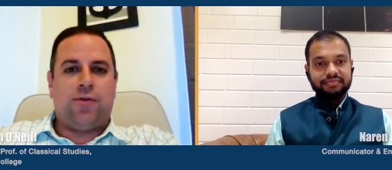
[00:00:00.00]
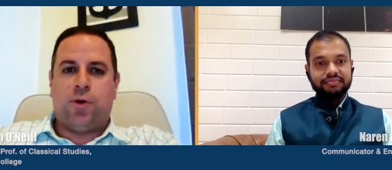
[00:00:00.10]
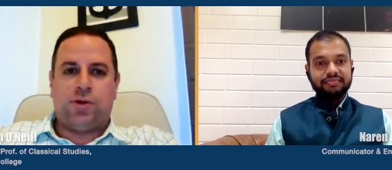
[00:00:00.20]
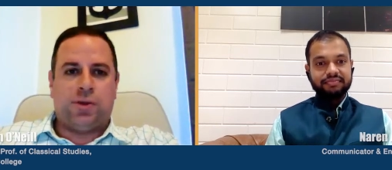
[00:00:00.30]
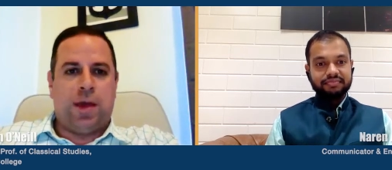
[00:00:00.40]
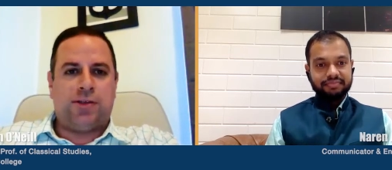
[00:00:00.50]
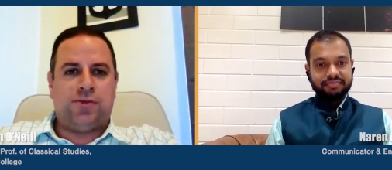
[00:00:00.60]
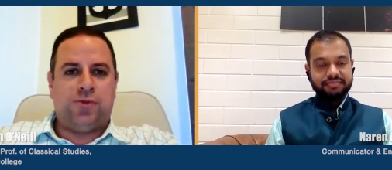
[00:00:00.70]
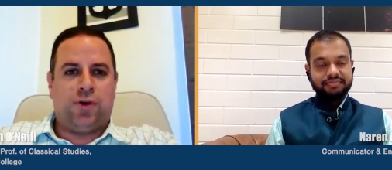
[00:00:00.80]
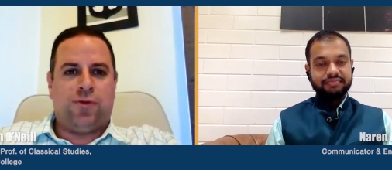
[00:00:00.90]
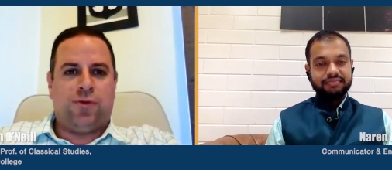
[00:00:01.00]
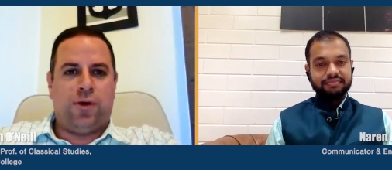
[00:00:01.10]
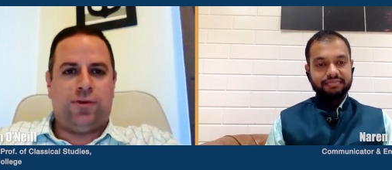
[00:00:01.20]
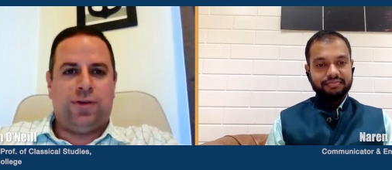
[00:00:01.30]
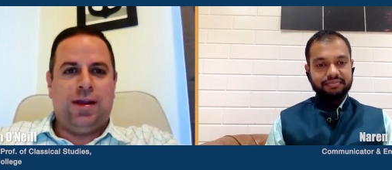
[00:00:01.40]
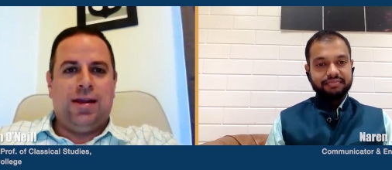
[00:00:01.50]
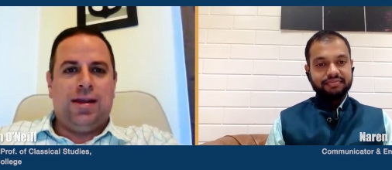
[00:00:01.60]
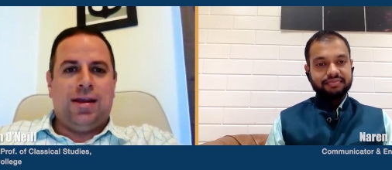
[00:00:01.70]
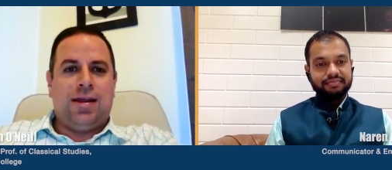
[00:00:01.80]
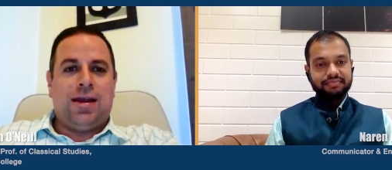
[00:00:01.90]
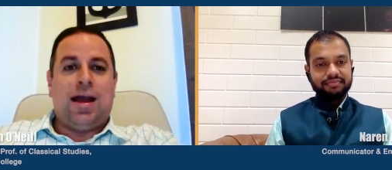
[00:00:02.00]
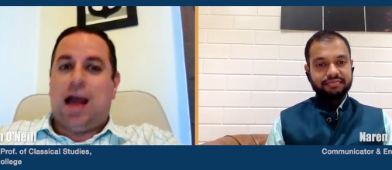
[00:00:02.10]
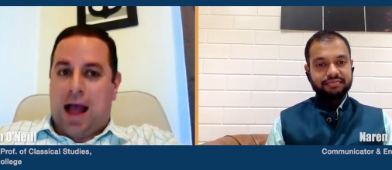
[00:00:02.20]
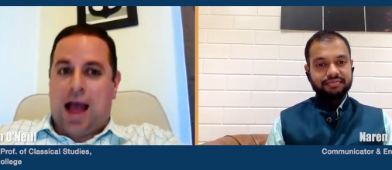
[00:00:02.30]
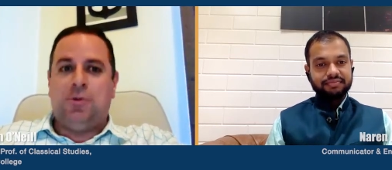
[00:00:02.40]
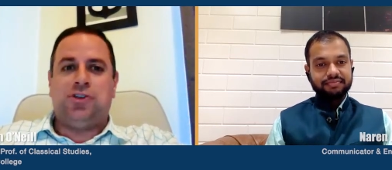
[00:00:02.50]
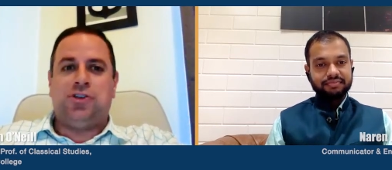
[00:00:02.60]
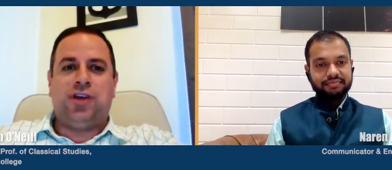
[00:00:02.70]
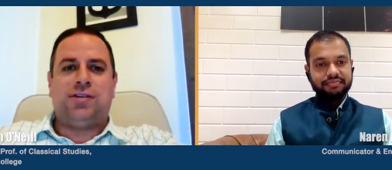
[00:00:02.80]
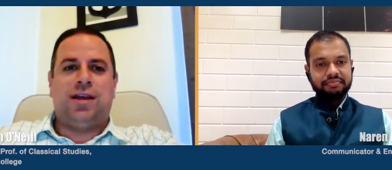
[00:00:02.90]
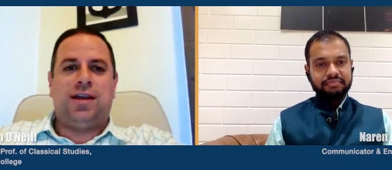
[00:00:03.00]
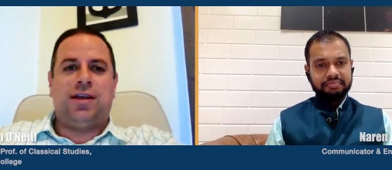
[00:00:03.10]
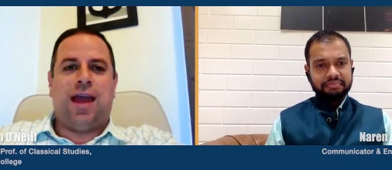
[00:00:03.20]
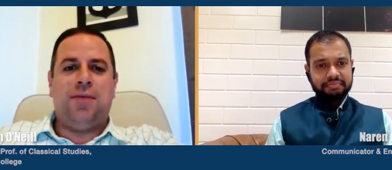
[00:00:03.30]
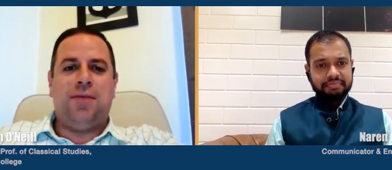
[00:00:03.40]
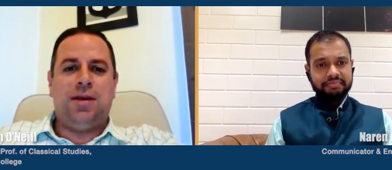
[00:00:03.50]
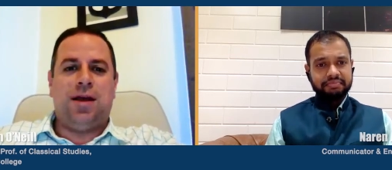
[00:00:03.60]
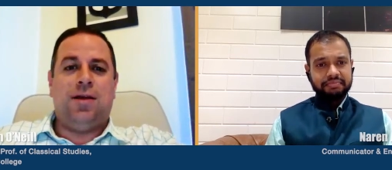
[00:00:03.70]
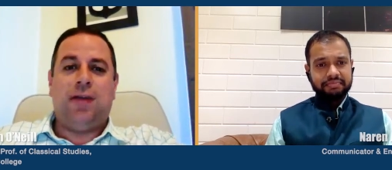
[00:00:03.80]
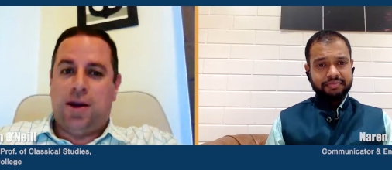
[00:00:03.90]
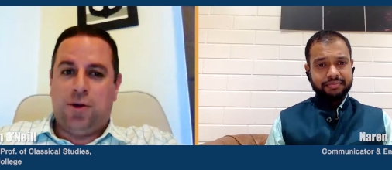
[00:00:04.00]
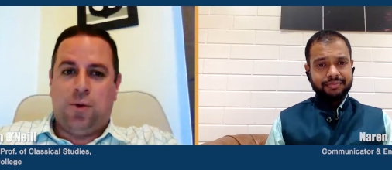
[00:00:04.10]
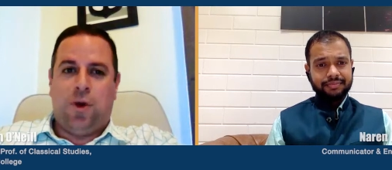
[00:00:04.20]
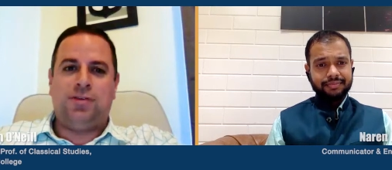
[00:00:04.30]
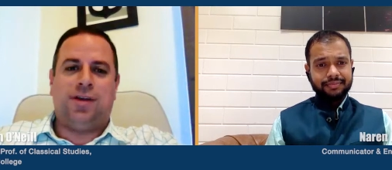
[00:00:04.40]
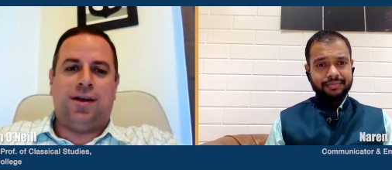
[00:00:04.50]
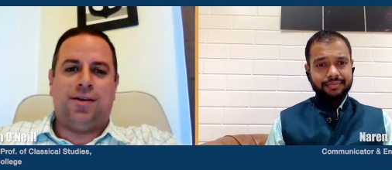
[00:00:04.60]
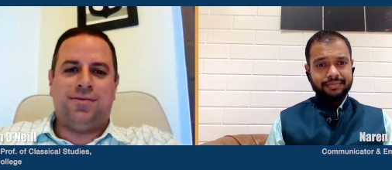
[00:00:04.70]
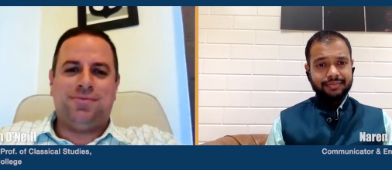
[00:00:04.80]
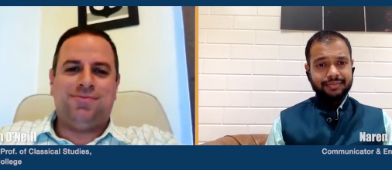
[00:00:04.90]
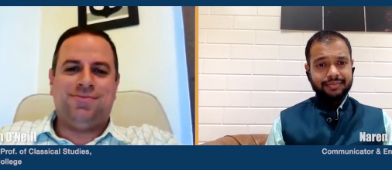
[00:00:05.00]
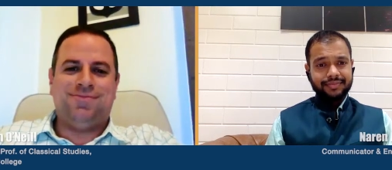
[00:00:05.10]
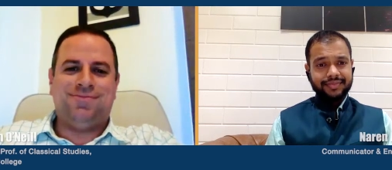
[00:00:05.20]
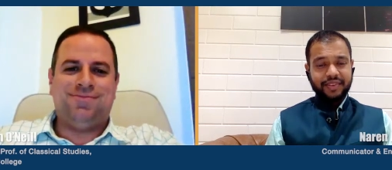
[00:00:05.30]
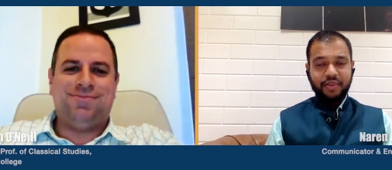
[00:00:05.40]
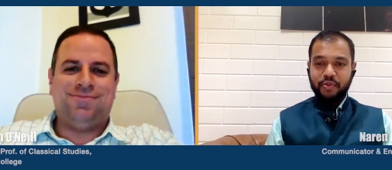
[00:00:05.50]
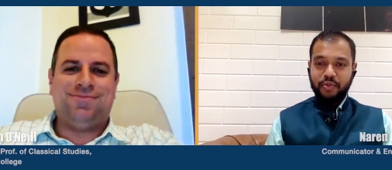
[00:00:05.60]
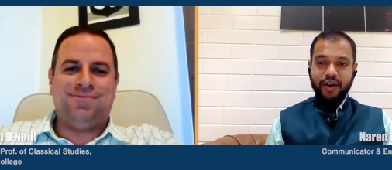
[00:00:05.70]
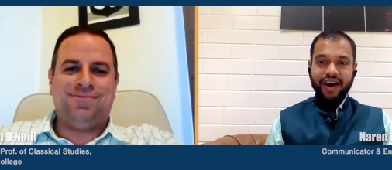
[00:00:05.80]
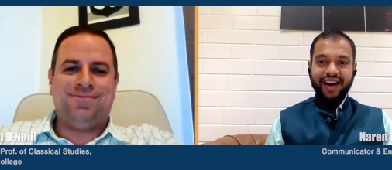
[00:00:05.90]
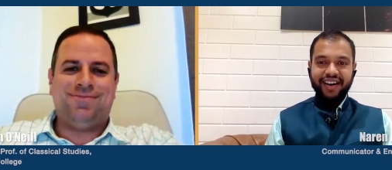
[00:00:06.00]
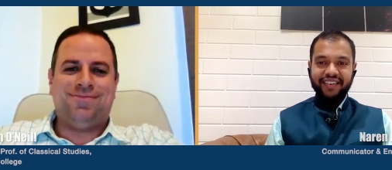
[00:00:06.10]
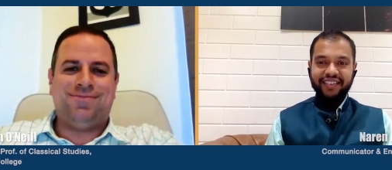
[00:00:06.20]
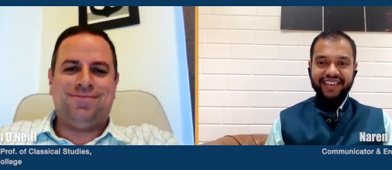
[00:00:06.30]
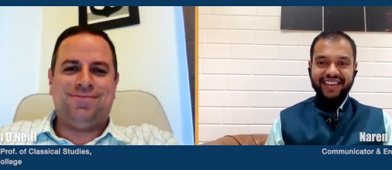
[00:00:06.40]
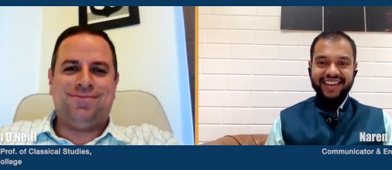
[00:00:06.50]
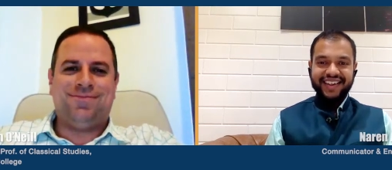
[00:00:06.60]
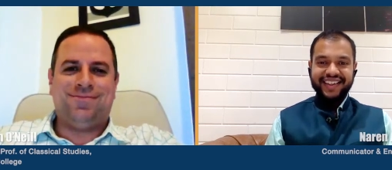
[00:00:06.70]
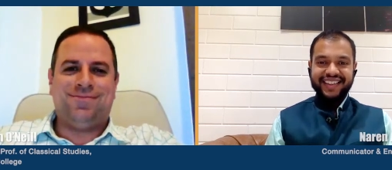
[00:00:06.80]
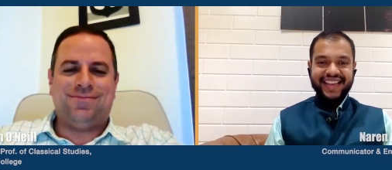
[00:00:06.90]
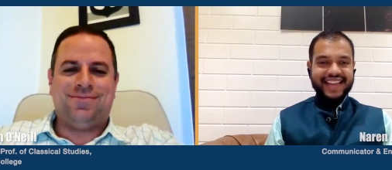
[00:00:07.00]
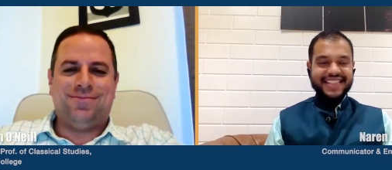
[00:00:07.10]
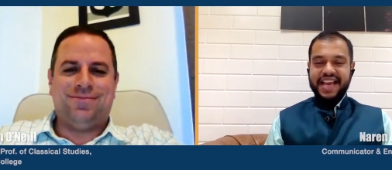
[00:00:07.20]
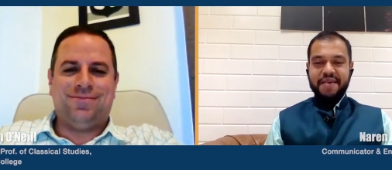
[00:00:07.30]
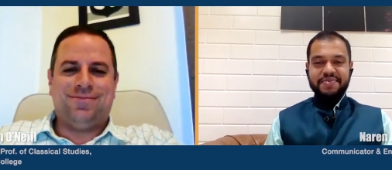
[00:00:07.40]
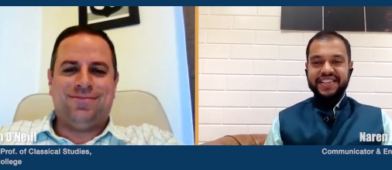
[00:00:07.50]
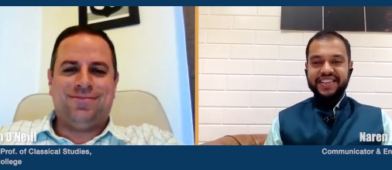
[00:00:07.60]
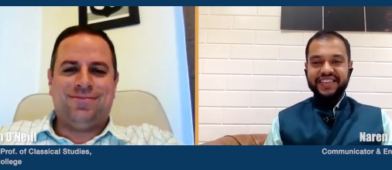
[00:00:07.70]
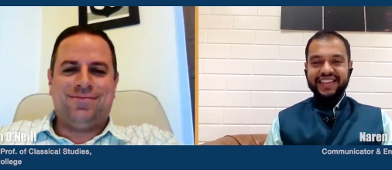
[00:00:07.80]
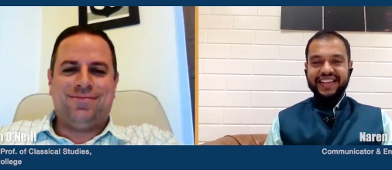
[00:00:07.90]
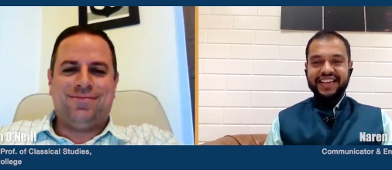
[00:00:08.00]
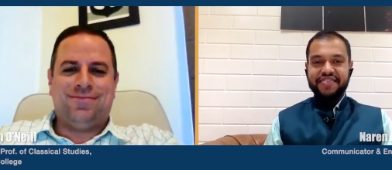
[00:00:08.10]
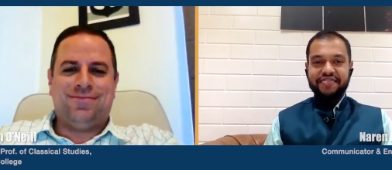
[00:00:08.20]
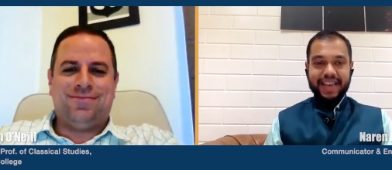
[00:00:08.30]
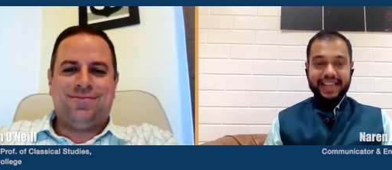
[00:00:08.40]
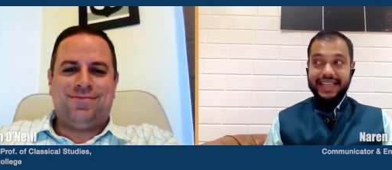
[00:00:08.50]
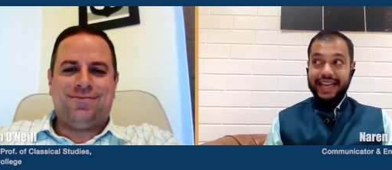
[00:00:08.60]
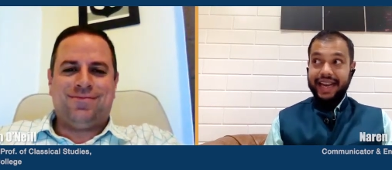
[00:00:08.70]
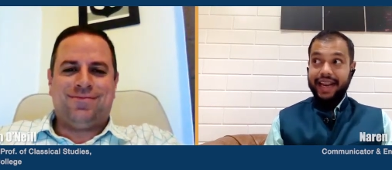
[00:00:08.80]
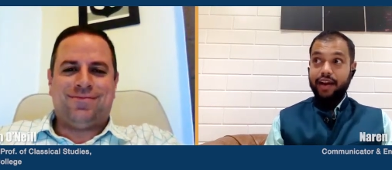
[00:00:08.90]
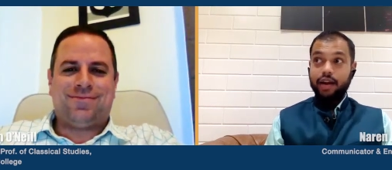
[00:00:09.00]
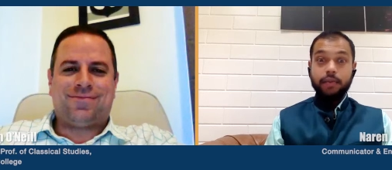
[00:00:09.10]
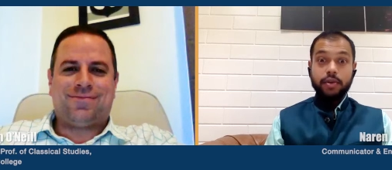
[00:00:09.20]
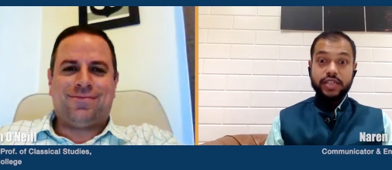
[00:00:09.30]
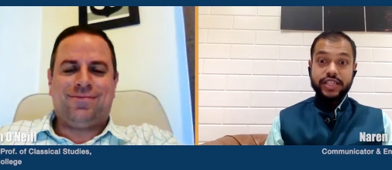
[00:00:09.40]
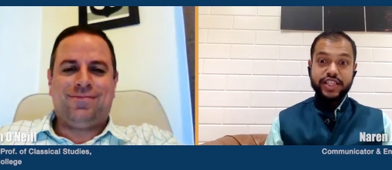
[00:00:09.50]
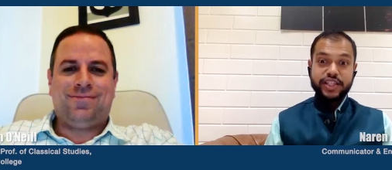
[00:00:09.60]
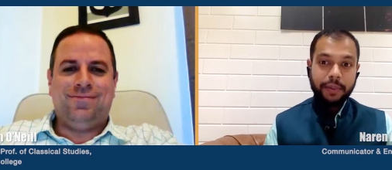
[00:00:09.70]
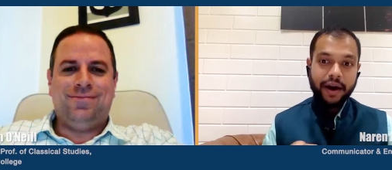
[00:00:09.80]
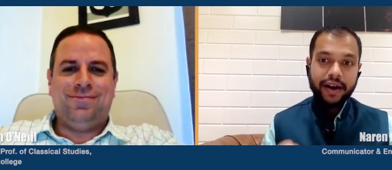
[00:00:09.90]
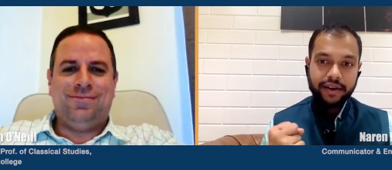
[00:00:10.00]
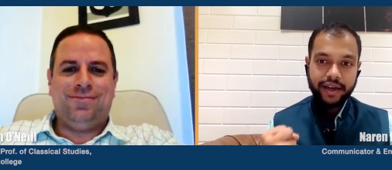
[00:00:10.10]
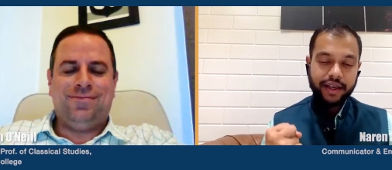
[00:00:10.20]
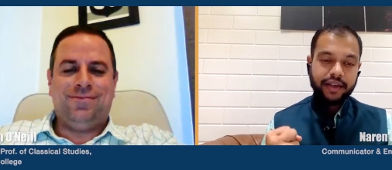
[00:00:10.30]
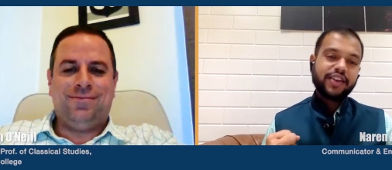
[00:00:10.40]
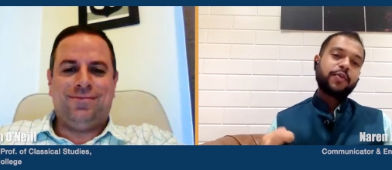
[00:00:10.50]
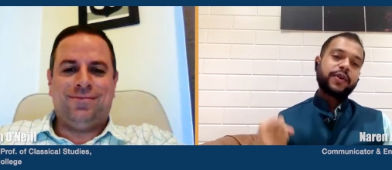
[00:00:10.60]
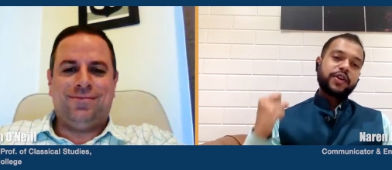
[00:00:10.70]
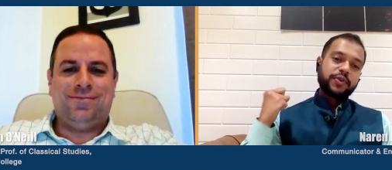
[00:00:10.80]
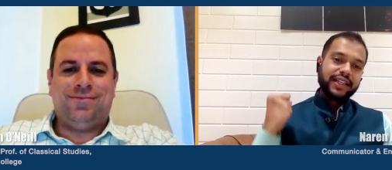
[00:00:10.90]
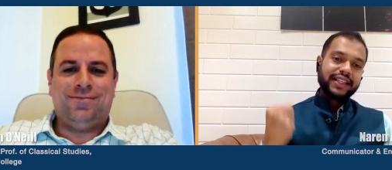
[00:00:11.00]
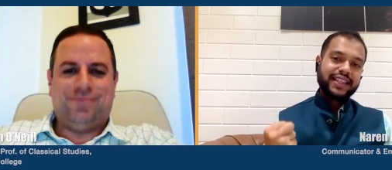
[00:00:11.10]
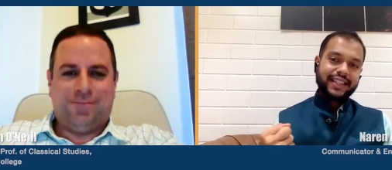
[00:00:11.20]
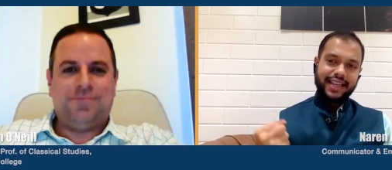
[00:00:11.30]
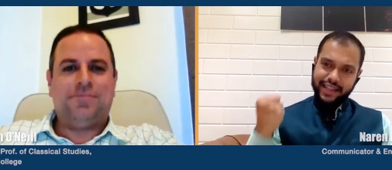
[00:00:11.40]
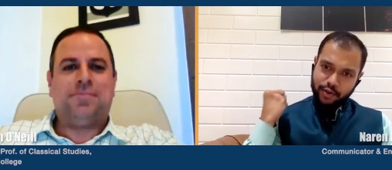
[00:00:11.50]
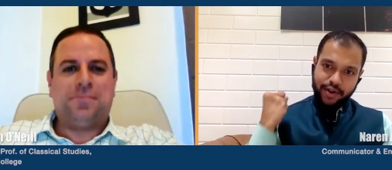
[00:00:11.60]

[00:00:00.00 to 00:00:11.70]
Speaker 1: of course, a massive workforce, I would suggest that it can be done, and it was done.
Speaker 2: Wow. That's absolutely fascinating and almost inspiring. You know, when you really think that,